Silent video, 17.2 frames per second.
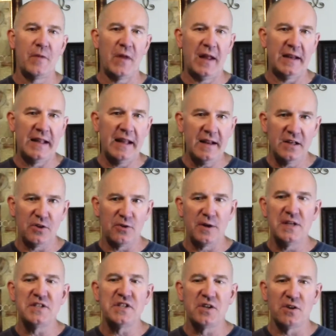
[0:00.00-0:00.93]
and get in your
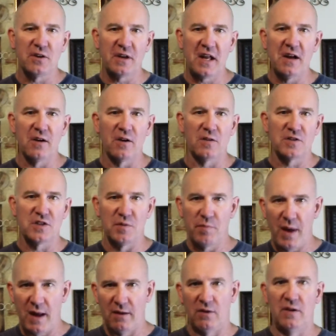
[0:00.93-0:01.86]
easier gears and
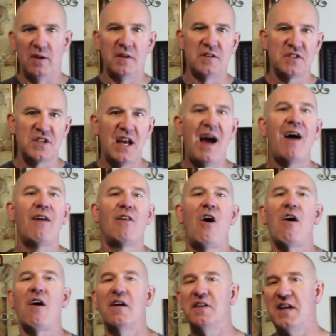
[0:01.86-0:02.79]
pedal it and see how
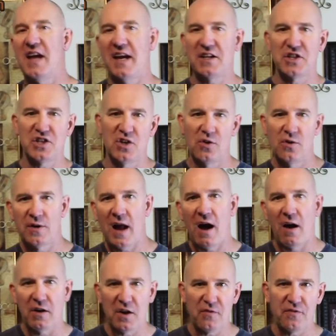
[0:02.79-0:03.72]
long it takes you and
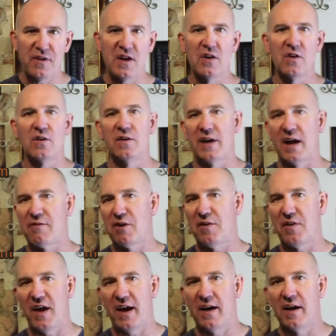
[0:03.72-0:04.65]
how you feel and
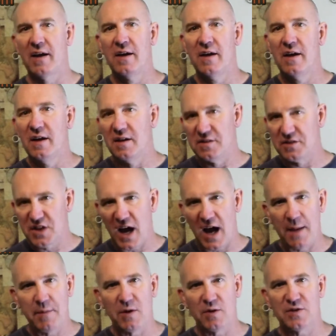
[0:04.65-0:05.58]
everything, and
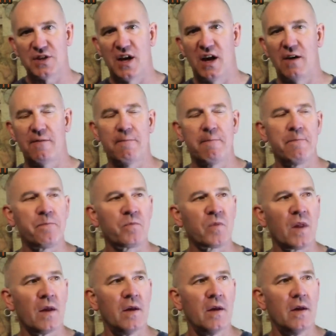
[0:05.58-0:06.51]
time yourself,
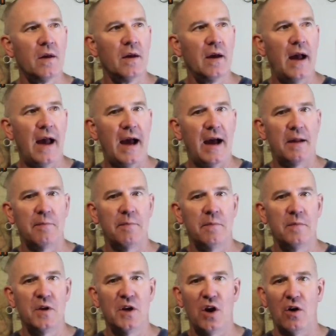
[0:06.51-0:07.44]

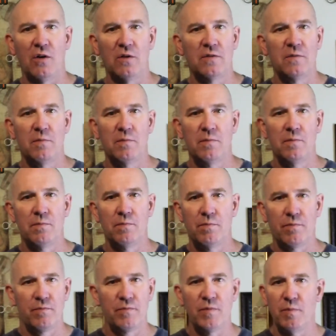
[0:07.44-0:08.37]
and
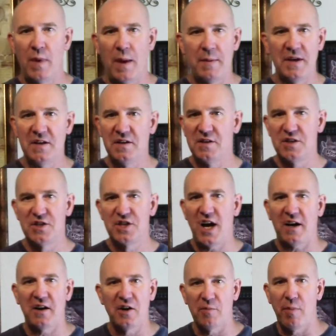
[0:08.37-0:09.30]
maybe
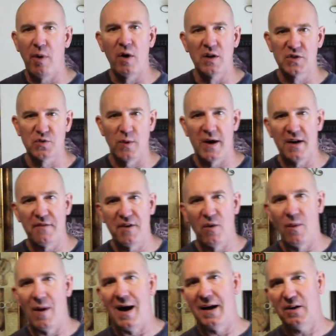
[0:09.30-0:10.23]
check your pulse rate if
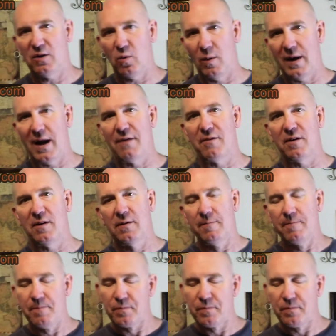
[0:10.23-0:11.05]
you want or whatever.